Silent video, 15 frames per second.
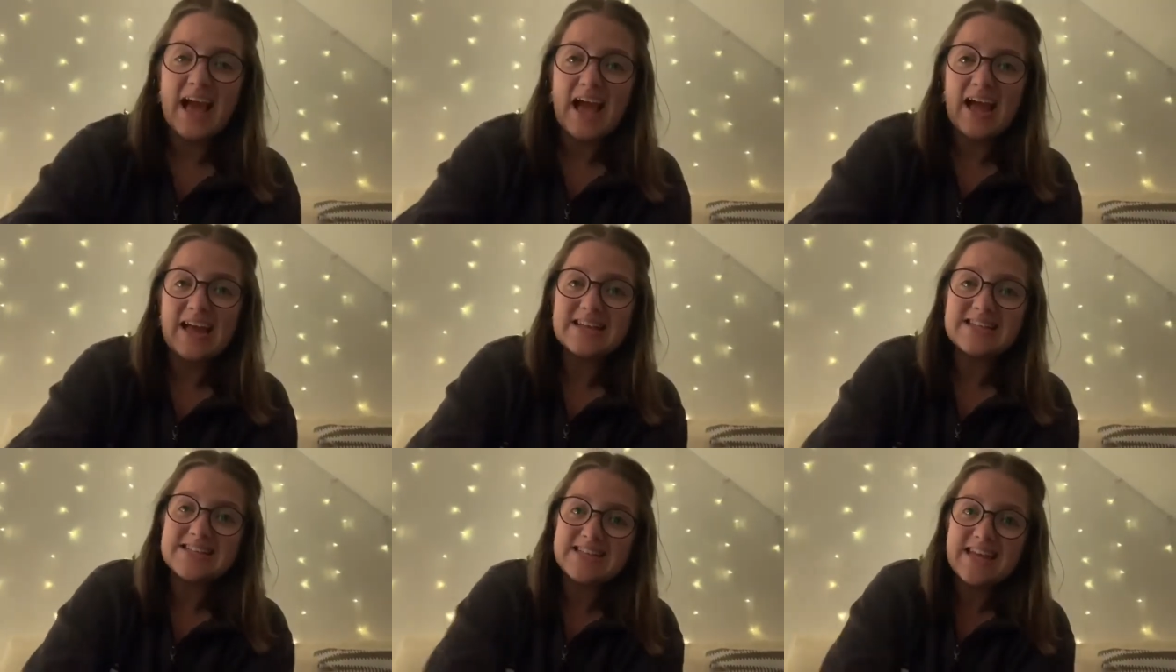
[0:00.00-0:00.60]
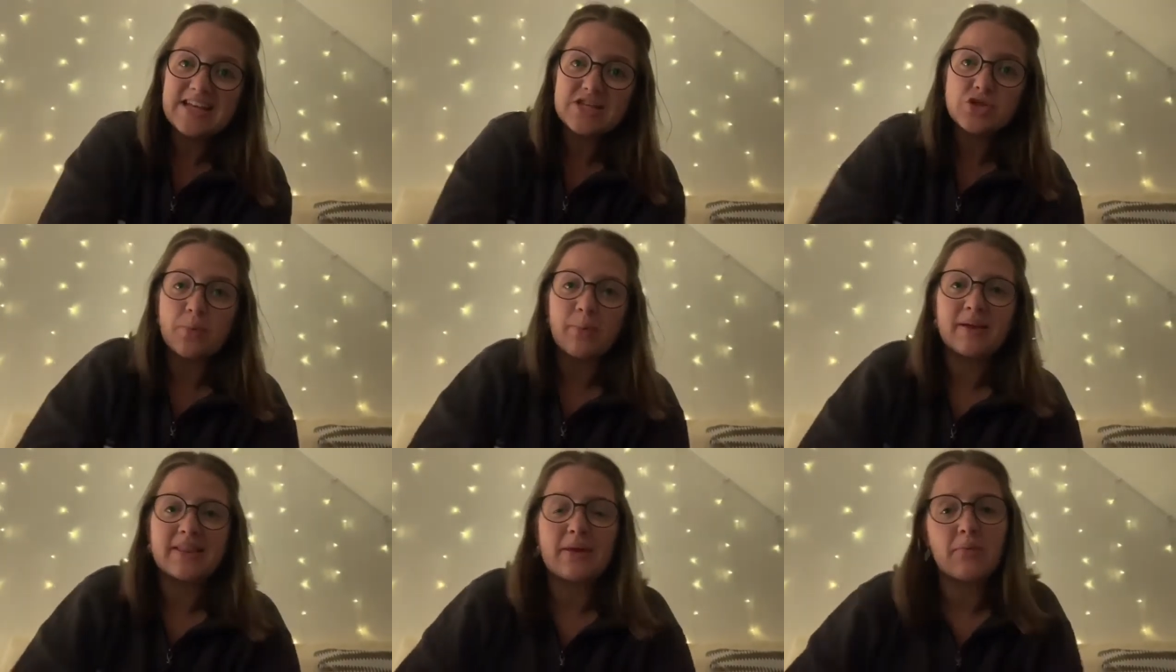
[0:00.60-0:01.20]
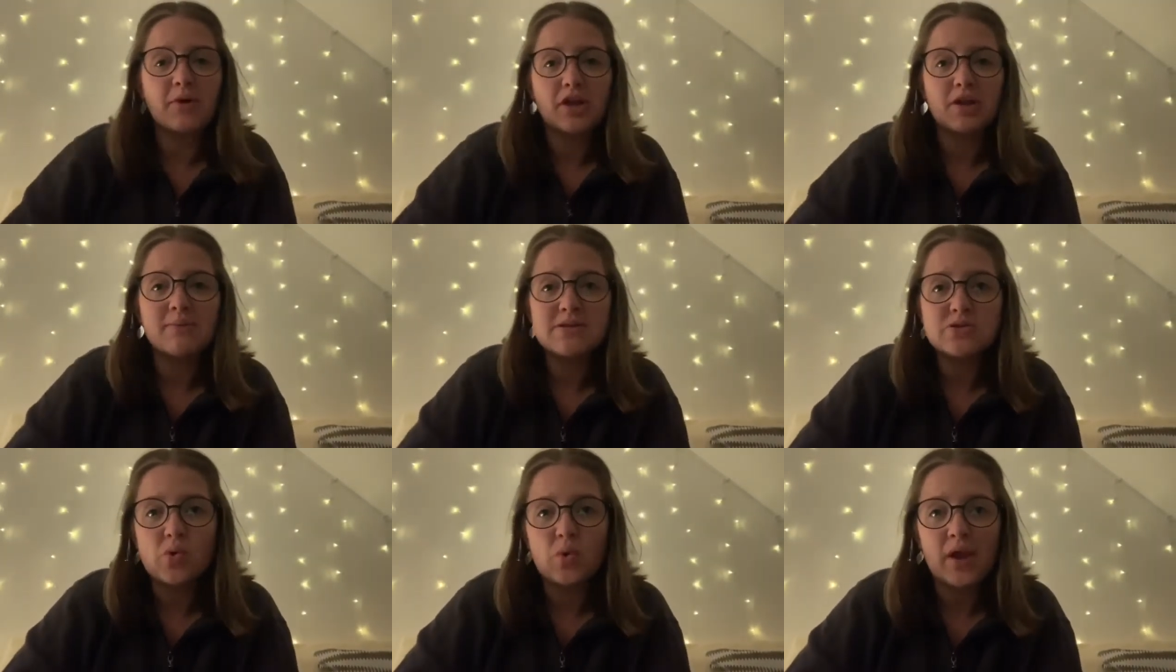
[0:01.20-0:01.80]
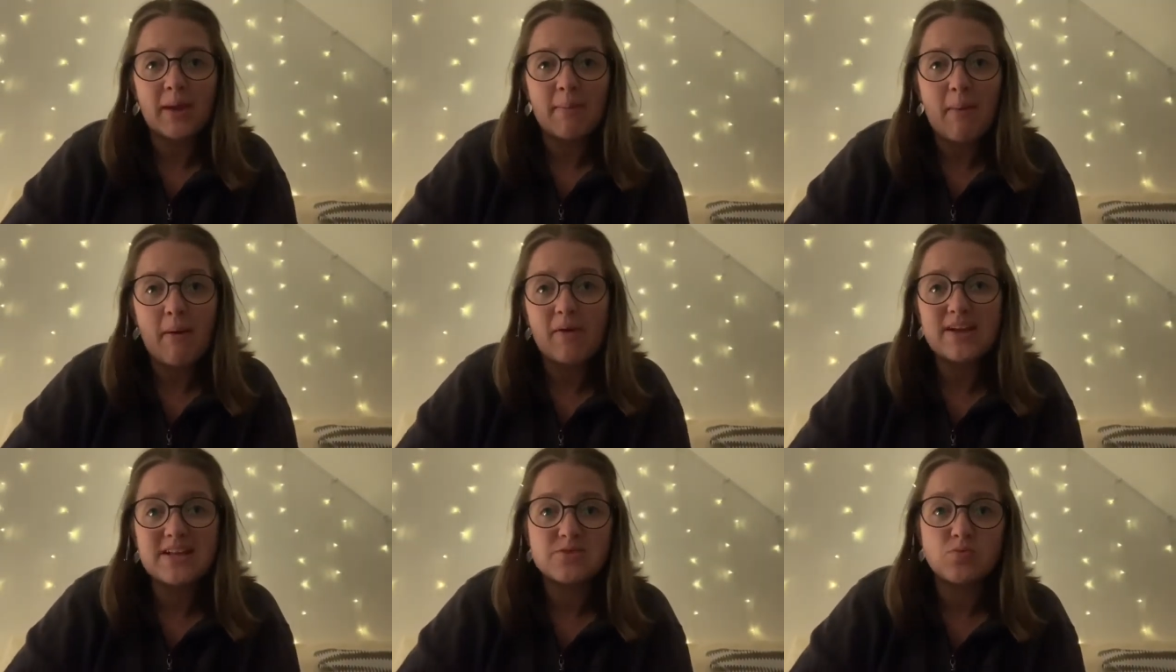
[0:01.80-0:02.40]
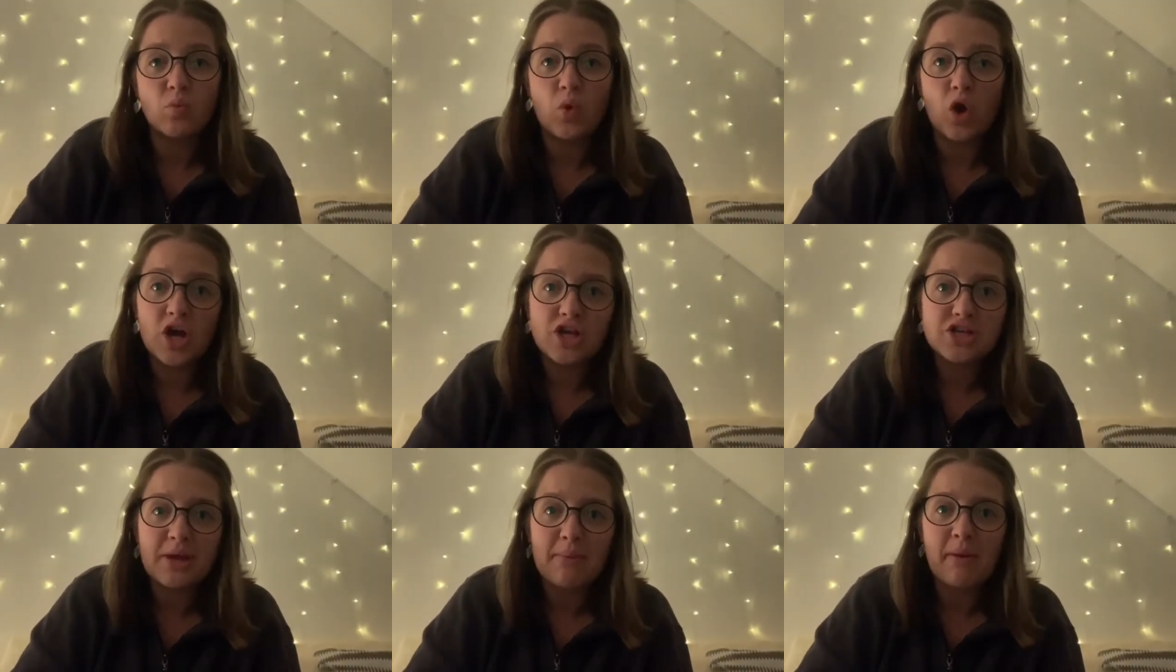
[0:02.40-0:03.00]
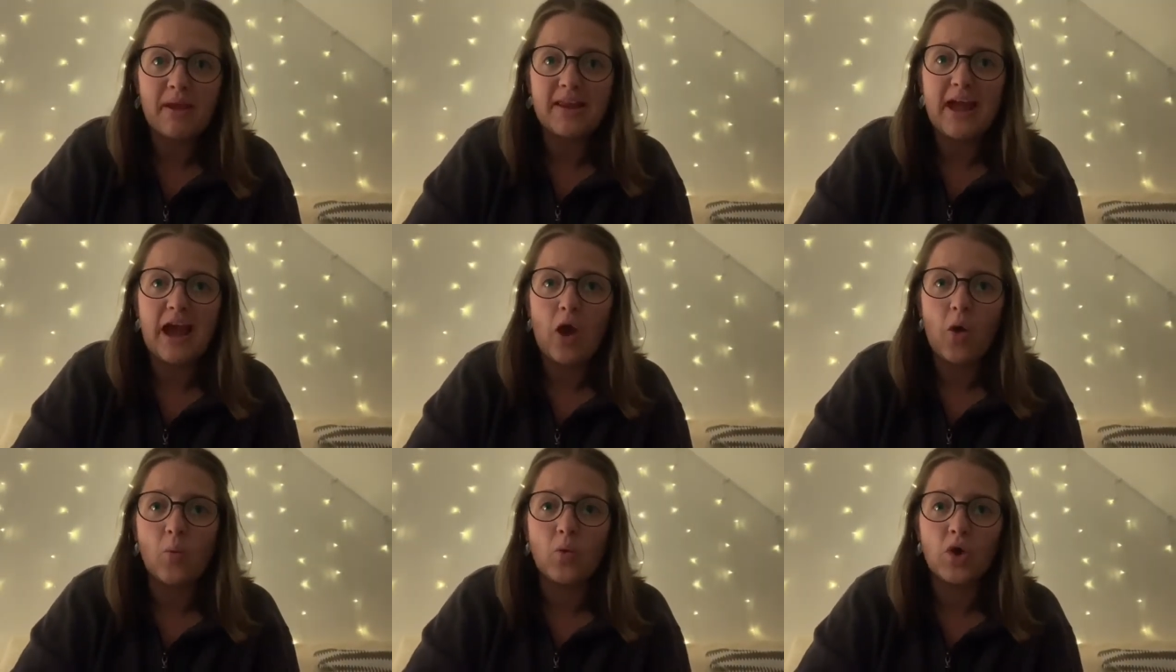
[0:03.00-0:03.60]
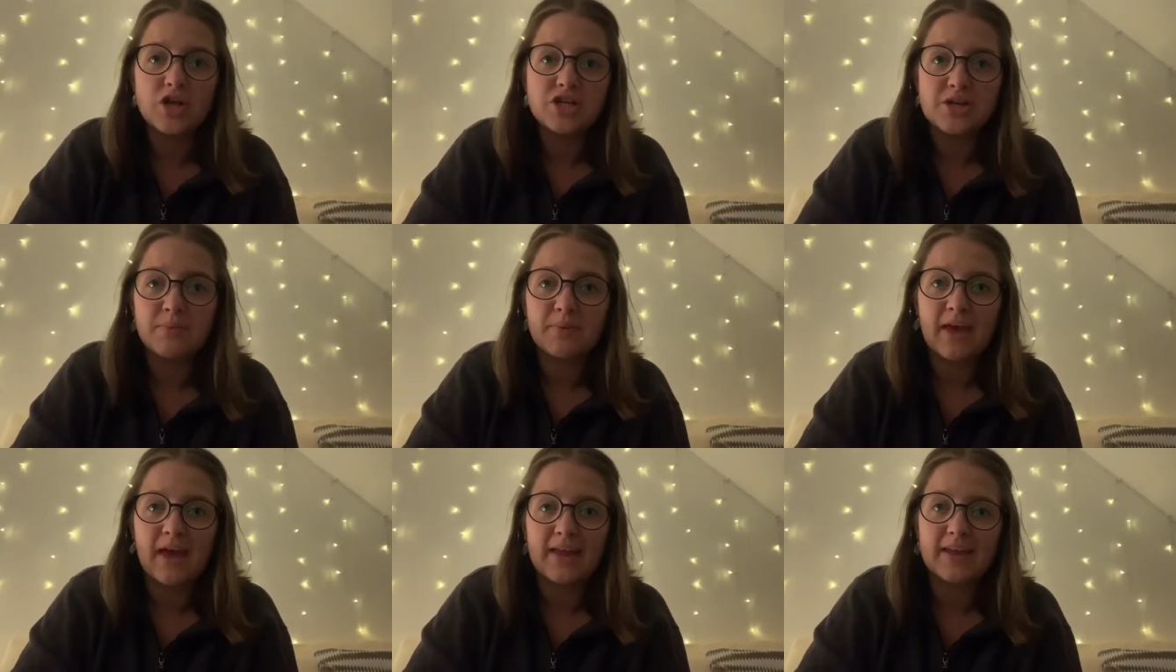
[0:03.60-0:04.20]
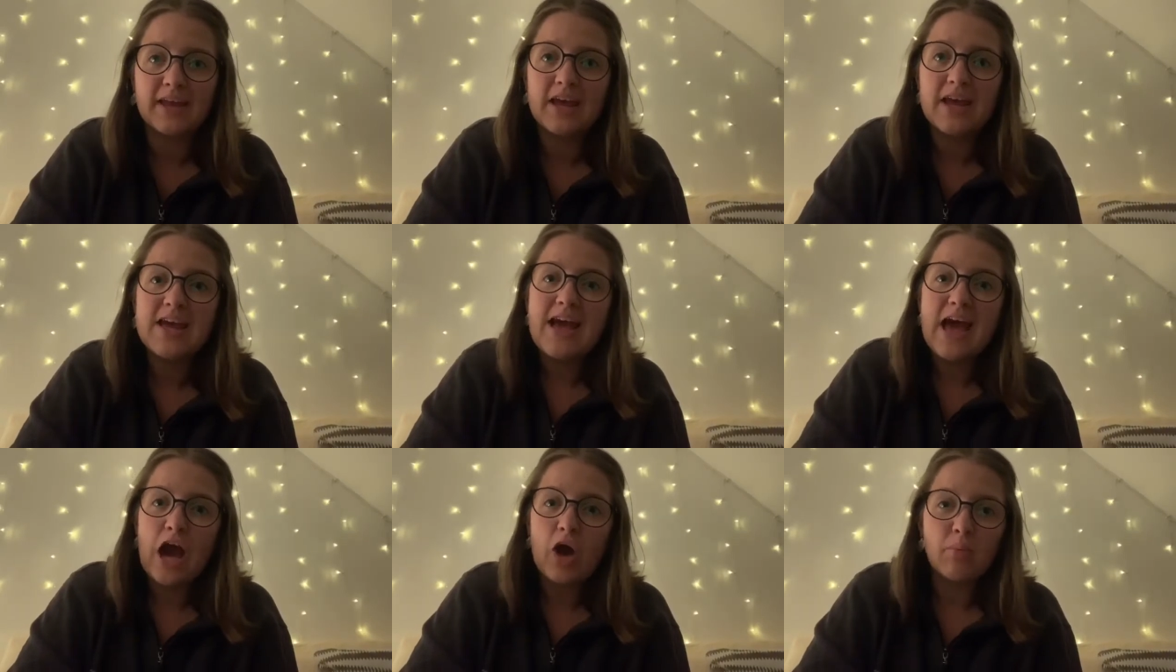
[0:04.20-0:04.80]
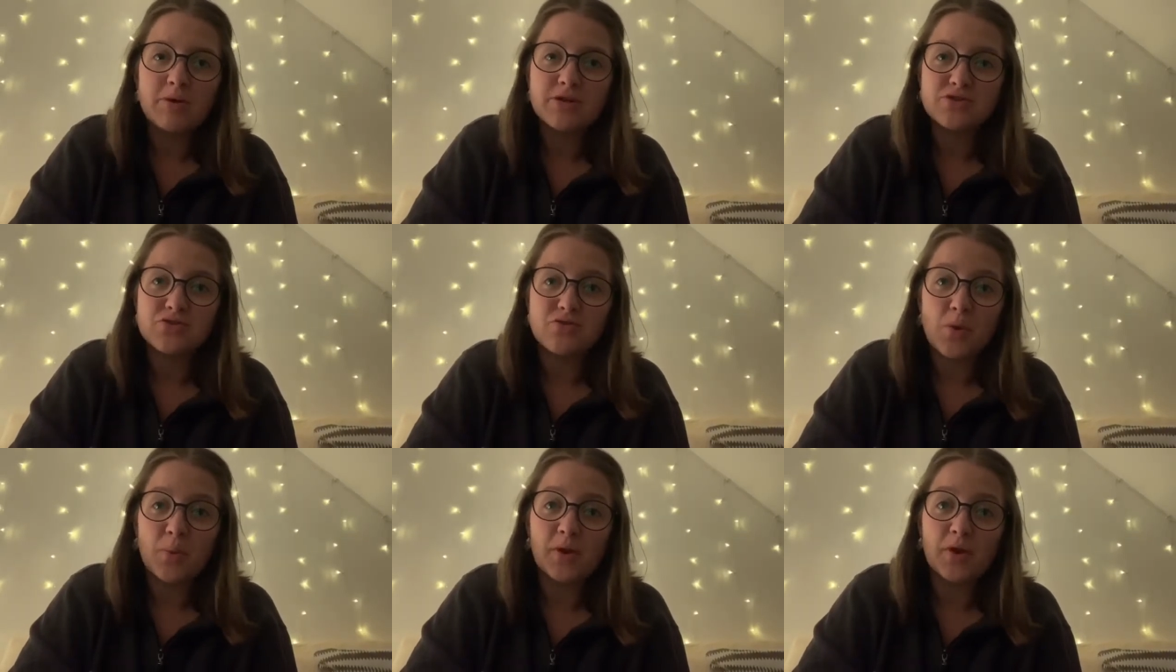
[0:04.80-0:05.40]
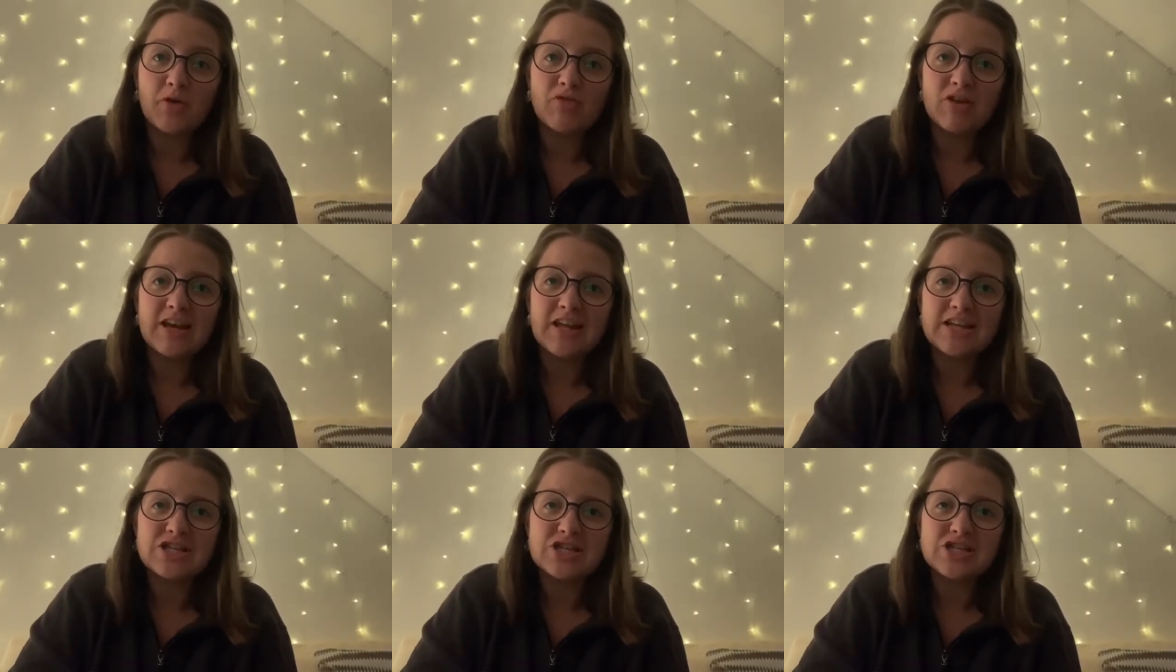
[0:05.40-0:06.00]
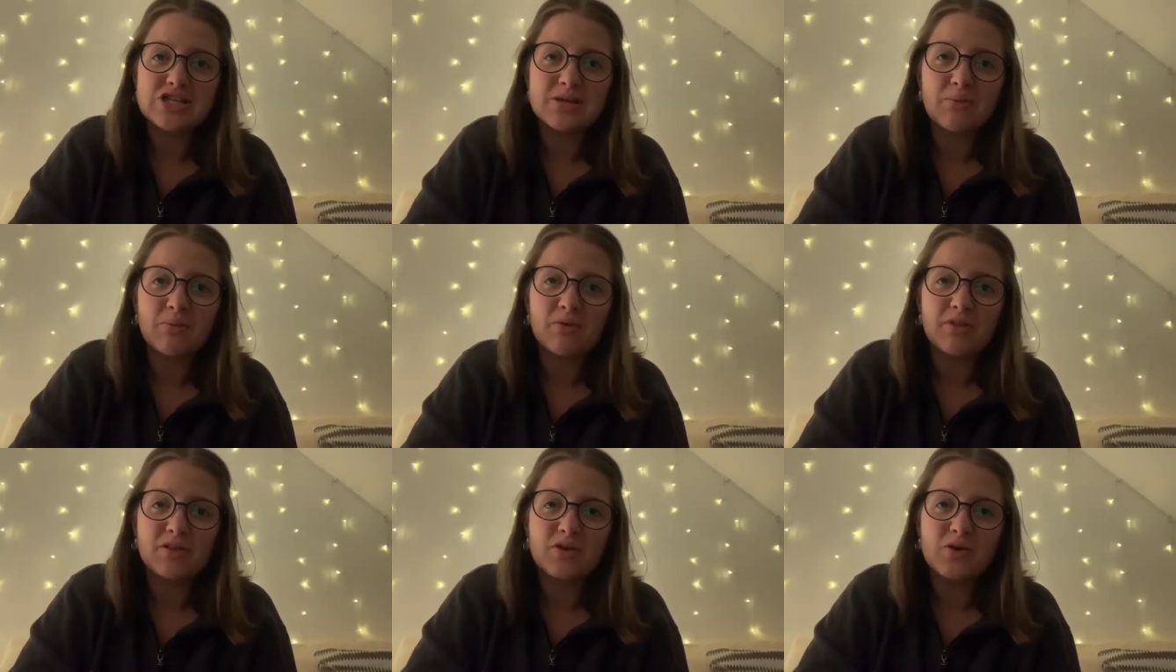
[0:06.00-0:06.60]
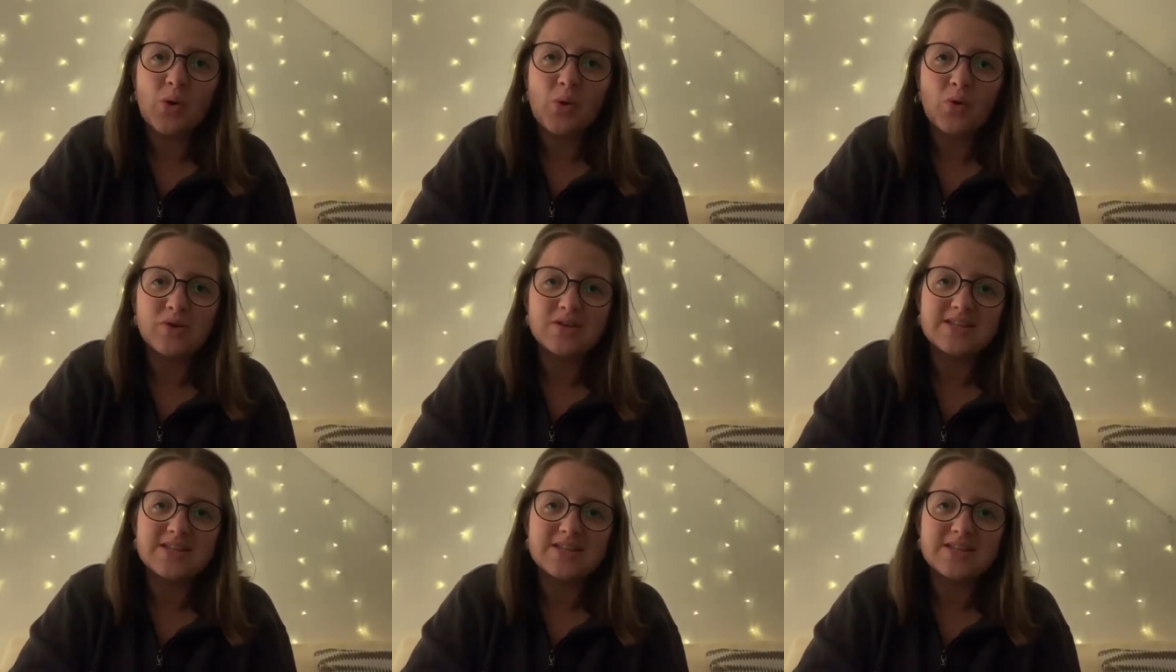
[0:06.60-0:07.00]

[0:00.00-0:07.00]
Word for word: And today's topic that we're going to be talking about is worship and how worship can help us grow in our relationship with God.